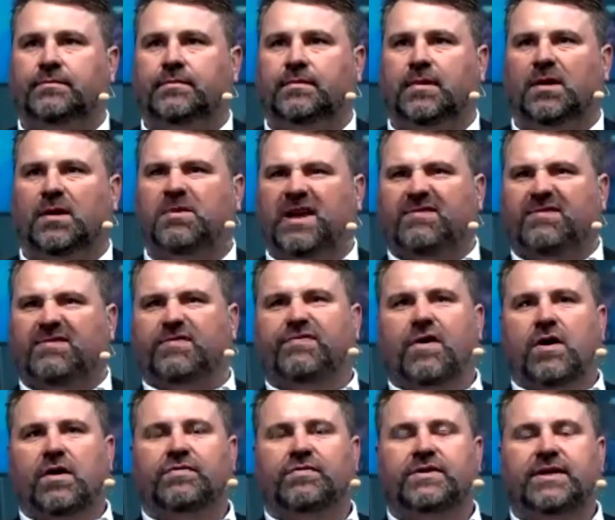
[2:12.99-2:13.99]
I'm going to give you
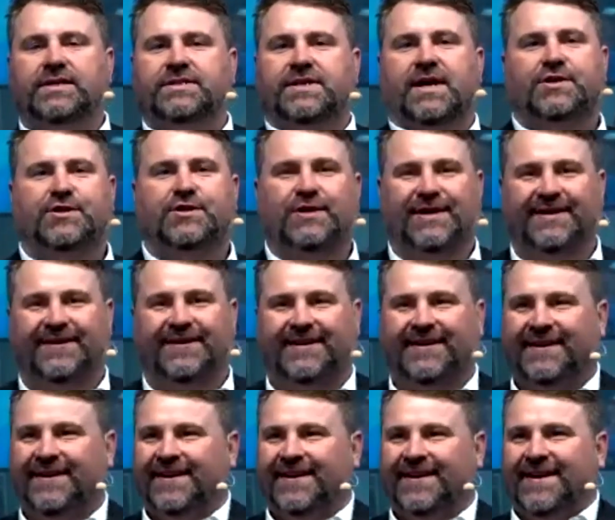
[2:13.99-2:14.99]
5 things, actually,
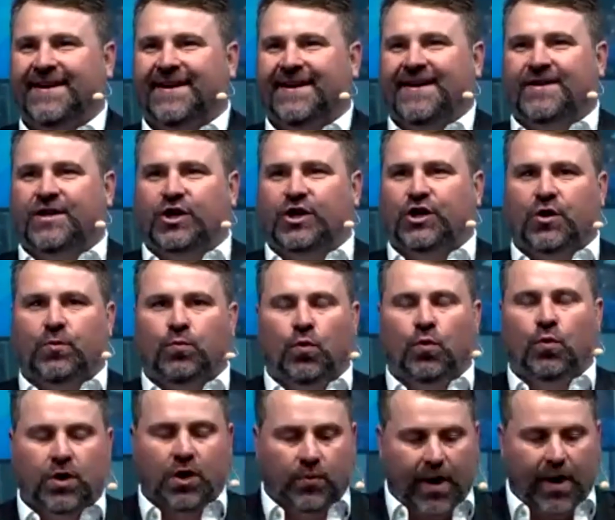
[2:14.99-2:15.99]
that you can
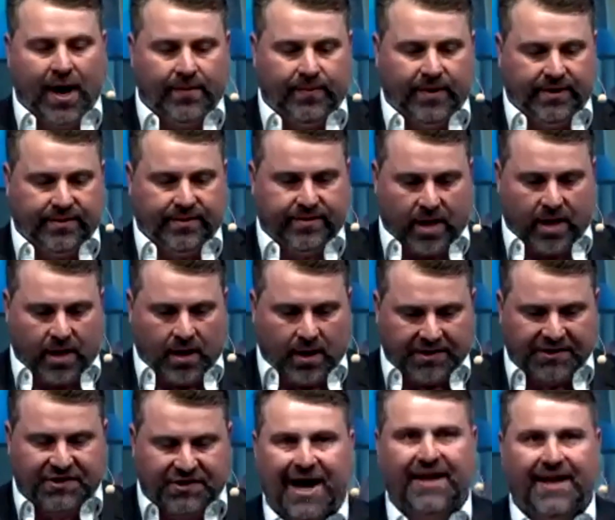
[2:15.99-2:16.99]
walk away with that are
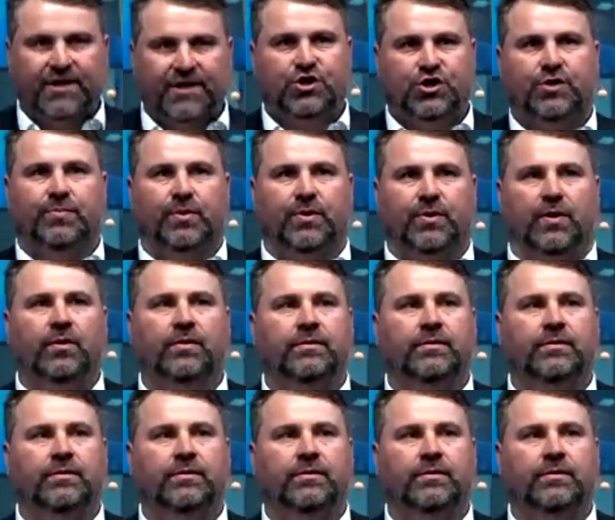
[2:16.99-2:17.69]
tangible